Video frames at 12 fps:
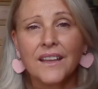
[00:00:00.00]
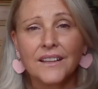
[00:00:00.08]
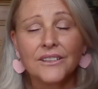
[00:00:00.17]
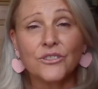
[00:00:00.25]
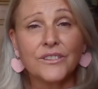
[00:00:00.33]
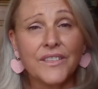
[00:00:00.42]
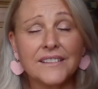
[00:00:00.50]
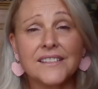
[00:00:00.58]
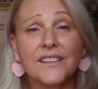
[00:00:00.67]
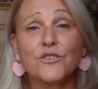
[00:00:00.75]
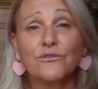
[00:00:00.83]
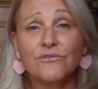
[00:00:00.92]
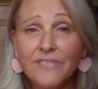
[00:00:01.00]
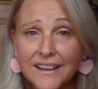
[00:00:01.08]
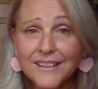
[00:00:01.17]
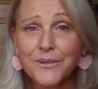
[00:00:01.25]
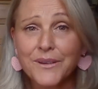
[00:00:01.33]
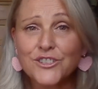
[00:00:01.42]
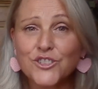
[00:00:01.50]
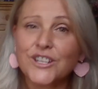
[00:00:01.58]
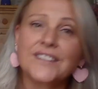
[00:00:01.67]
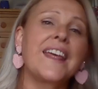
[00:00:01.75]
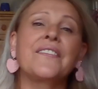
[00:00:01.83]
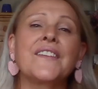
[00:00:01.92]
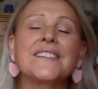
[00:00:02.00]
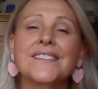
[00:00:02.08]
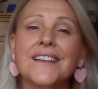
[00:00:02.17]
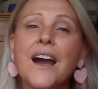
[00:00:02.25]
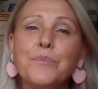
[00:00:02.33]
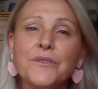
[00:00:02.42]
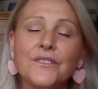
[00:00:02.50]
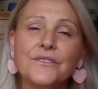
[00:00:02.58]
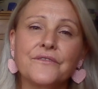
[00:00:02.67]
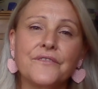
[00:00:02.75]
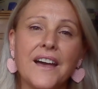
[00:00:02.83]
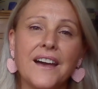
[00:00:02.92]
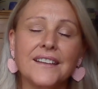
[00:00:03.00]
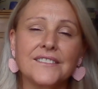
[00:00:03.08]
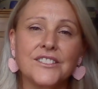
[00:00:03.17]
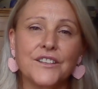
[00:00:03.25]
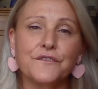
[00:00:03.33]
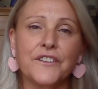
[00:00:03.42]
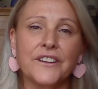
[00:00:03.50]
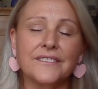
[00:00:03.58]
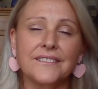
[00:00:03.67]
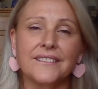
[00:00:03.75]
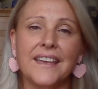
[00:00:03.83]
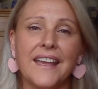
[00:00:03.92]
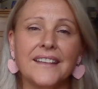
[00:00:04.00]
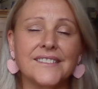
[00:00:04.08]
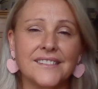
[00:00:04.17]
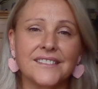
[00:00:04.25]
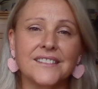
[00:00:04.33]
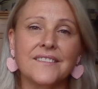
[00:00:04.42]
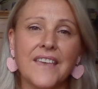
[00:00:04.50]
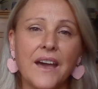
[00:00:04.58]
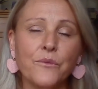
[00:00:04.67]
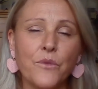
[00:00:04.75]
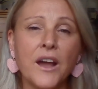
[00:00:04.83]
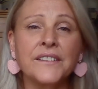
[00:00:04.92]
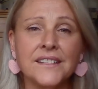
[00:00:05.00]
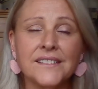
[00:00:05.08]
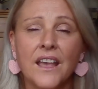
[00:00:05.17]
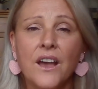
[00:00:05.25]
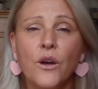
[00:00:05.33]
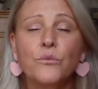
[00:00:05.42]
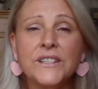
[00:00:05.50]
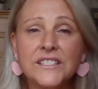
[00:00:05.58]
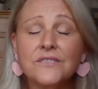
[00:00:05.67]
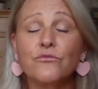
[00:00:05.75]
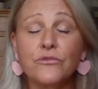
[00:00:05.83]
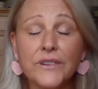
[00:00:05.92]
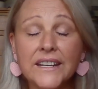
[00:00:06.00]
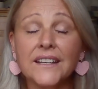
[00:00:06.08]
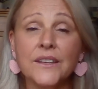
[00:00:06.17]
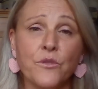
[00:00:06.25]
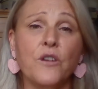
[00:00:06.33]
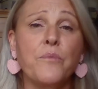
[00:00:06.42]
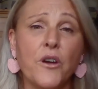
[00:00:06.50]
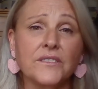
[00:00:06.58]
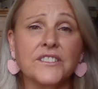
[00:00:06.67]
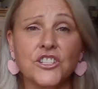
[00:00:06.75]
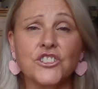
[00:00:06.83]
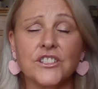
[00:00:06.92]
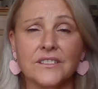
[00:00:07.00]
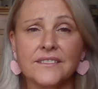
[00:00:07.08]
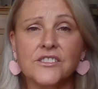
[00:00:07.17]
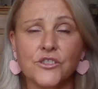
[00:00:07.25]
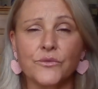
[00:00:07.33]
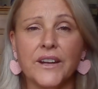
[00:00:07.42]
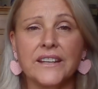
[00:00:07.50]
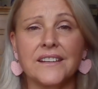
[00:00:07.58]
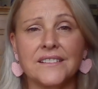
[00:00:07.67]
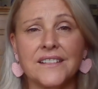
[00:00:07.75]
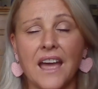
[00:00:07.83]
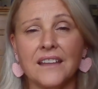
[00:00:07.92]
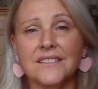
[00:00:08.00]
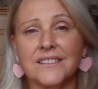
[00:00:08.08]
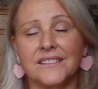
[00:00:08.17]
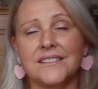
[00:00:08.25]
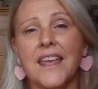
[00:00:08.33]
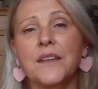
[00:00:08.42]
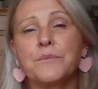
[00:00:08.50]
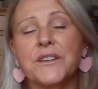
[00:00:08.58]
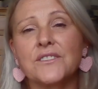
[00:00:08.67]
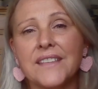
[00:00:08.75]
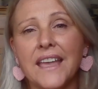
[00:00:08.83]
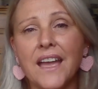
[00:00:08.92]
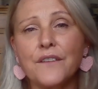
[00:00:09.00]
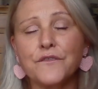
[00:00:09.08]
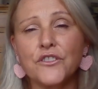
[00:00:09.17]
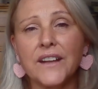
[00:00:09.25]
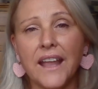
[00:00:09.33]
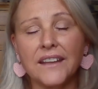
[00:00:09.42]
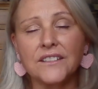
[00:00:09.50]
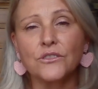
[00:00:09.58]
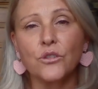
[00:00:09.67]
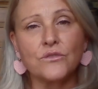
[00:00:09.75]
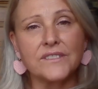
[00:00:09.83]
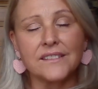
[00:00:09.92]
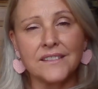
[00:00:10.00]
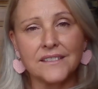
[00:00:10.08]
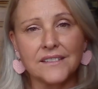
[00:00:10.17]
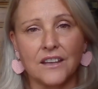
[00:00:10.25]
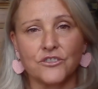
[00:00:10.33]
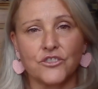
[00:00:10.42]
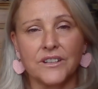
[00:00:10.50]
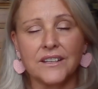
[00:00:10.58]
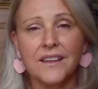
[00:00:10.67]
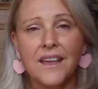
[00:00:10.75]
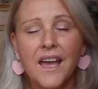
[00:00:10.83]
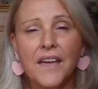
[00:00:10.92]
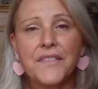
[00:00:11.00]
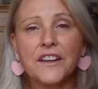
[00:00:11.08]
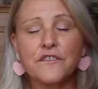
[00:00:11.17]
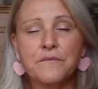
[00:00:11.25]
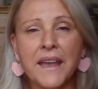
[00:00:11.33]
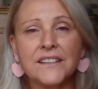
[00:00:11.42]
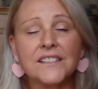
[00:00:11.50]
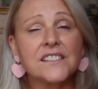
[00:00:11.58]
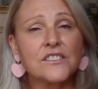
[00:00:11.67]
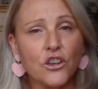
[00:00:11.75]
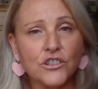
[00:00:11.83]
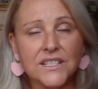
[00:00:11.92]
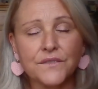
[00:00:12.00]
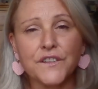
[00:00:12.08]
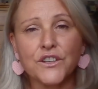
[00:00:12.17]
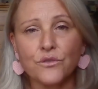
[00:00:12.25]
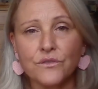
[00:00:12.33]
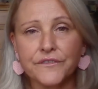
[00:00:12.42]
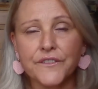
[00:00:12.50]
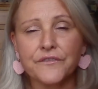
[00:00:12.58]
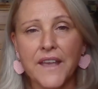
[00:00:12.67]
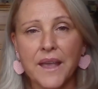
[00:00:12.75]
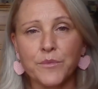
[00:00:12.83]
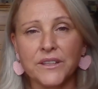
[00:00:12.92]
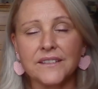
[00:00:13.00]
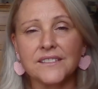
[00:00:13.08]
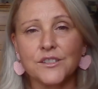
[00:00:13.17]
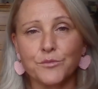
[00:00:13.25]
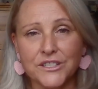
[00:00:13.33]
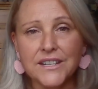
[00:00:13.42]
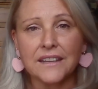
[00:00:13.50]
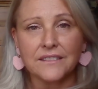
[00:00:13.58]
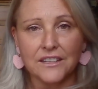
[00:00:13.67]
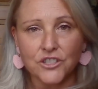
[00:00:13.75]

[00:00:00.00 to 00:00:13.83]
Look, that's a great question. And there's a couple of different answers to that. One is we really want politicians to read it and understand, because they have created laws in this country that have made it so difficult for families to protect their